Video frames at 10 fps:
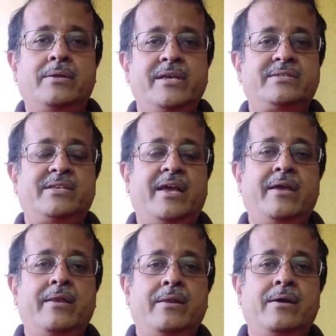they
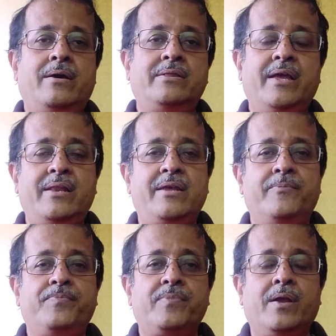stay in Andheri,
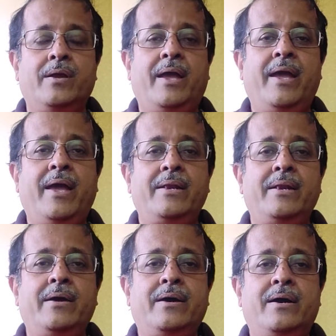and